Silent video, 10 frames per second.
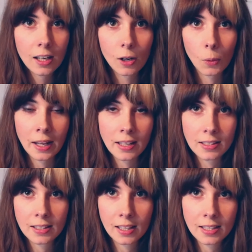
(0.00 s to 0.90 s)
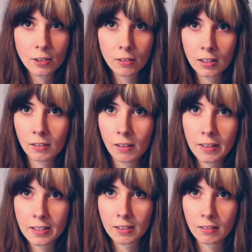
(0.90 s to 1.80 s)
No wait, is it this corner or
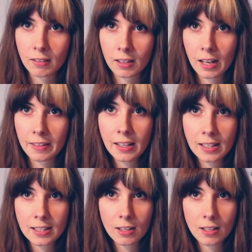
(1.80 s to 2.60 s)
this corner? I think it's